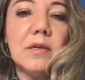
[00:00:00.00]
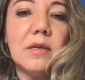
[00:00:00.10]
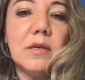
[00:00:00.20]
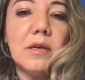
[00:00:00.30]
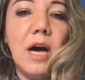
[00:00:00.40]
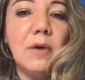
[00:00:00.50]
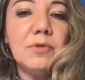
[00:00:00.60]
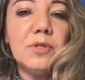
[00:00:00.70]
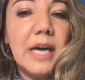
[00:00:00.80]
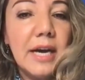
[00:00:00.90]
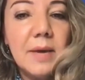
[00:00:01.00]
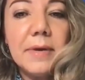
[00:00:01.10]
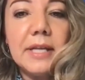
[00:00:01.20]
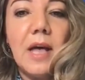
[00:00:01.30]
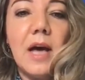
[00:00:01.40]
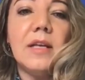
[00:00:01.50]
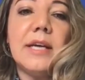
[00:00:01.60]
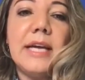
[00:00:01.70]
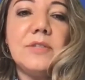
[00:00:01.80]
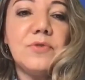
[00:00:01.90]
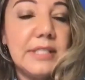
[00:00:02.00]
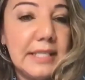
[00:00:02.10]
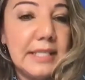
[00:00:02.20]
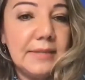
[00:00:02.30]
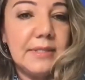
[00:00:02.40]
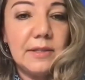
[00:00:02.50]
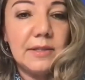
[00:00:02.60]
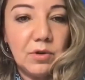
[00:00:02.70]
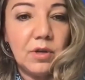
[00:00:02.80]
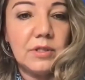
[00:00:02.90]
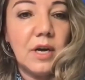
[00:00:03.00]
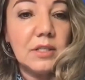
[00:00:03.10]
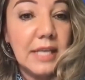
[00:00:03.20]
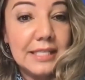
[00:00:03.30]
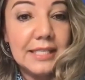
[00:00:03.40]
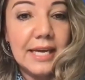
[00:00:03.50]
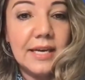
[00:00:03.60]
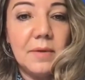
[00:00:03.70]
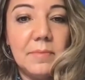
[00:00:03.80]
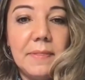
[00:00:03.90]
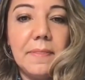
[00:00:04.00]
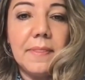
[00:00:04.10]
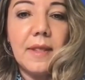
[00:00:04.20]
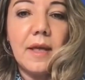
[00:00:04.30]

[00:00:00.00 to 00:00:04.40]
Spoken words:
how to dynamically allocate receipts at the cross docks as they come in.